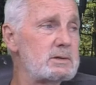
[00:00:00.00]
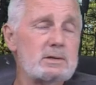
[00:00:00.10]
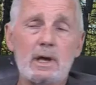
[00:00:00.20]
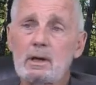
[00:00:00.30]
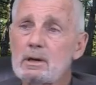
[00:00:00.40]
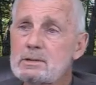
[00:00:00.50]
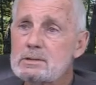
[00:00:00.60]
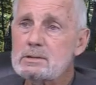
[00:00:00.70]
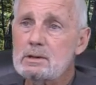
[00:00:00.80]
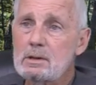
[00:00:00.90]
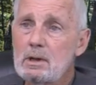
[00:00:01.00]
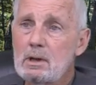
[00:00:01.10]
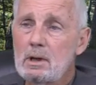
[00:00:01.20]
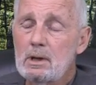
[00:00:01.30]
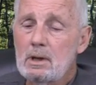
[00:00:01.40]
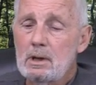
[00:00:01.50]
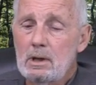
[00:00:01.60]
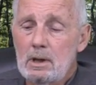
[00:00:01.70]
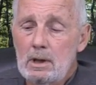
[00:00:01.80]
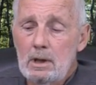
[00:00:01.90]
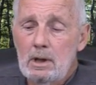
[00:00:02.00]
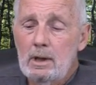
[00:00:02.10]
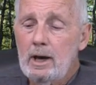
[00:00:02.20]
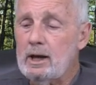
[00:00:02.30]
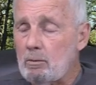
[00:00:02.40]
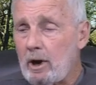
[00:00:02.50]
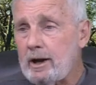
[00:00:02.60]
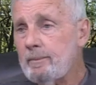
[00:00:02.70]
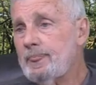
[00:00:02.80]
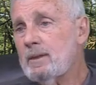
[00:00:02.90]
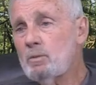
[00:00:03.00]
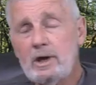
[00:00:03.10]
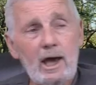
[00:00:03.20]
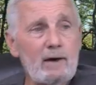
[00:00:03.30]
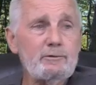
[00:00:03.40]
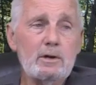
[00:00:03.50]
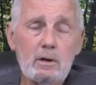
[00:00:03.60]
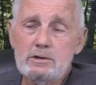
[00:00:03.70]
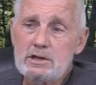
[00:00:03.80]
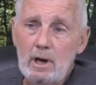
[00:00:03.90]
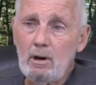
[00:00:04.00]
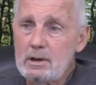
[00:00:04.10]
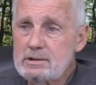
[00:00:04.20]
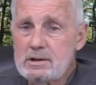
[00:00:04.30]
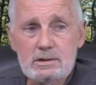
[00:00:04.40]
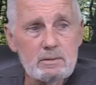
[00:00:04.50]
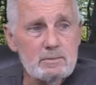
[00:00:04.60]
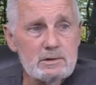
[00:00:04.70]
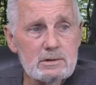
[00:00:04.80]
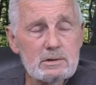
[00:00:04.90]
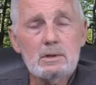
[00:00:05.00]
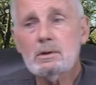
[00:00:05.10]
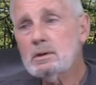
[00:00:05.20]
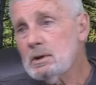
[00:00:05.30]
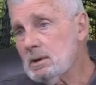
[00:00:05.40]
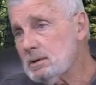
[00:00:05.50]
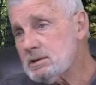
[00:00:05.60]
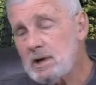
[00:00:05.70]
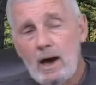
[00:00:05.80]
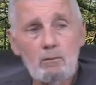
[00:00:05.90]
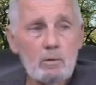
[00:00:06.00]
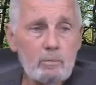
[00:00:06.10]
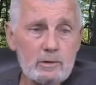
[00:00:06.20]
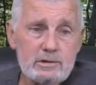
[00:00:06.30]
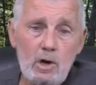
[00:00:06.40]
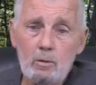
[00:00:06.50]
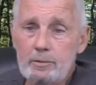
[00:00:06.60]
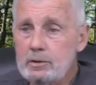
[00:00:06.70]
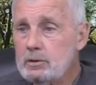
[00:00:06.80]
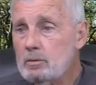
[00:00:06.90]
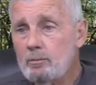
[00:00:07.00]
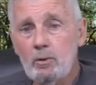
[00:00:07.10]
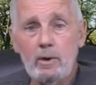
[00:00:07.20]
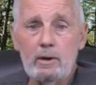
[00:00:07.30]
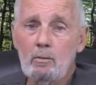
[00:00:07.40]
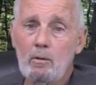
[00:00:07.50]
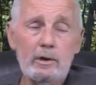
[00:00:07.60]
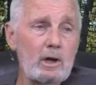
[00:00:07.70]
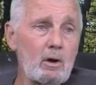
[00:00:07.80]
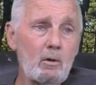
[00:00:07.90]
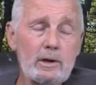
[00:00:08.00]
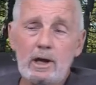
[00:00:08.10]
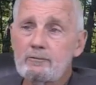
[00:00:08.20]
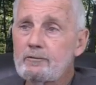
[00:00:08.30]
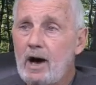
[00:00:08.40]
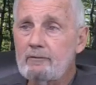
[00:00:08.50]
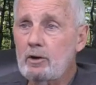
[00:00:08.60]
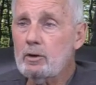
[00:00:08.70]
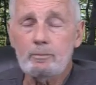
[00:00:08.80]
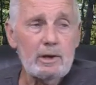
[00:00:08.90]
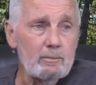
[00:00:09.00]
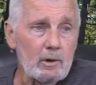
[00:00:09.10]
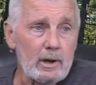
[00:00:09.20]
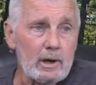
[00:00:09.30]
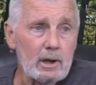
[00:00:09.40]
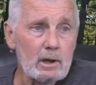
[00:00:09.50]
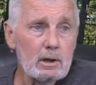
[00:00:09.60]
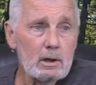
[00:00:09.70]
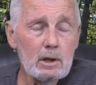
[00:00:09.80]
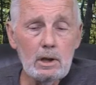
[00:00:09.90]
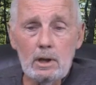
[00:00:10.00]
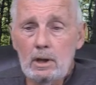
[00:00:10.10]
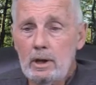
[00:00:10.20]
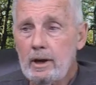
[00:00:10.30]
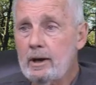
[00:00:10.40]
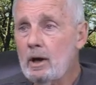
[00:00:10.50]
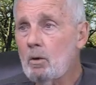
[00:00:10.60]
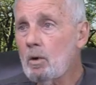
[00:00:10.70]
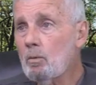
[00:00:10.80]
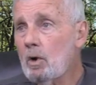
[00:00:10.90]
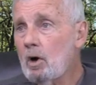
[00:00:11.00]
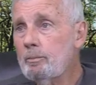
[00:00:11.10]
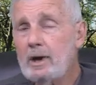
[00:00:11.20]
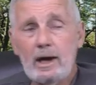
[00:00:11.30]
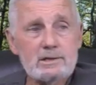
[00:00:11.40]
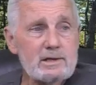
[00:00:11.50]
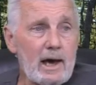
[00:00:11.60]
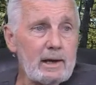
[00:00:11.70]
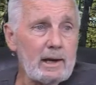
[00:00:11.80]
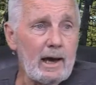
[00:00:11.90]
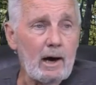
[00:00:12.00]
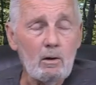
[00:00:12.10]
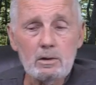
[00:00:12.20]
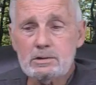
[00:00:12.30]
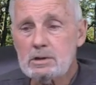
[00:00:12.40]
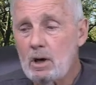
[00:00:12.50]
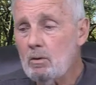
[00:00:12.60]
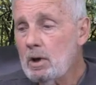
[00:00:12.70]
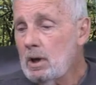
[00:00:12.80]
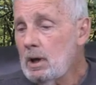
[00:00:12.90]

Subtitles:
is endless. Anyway, we have to go check our systems. The chat room was open to a point where we can only get 500 people in it. And I know we're well past that now. So